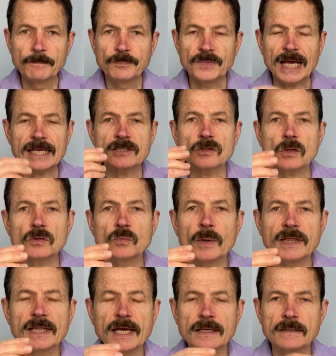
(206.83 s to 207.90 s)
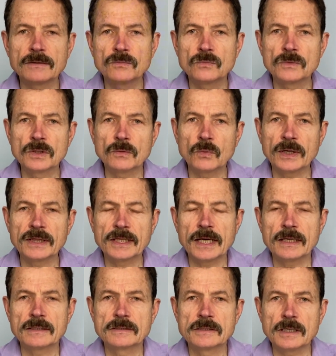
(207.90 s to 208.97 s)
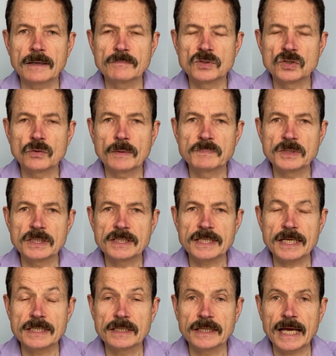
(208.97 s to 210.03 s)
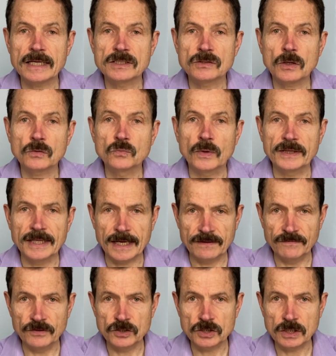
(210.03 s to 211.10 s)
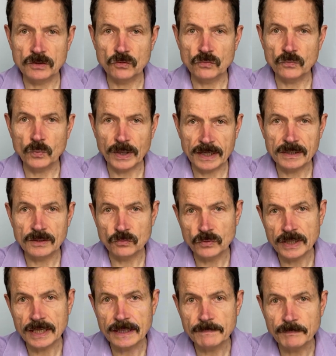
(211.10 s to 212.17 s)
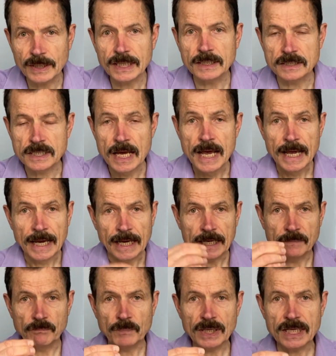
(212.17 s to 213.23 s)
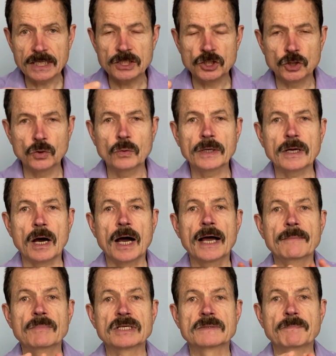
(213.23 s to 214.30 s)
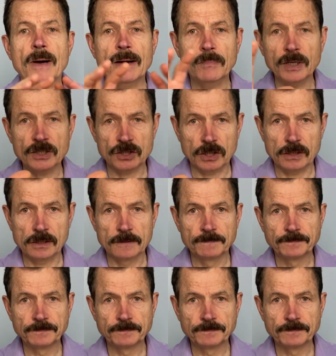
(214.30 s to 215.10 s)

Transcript: That's not what that scripture says, and that's not what that vision, what it really means. It means you and I must publish it.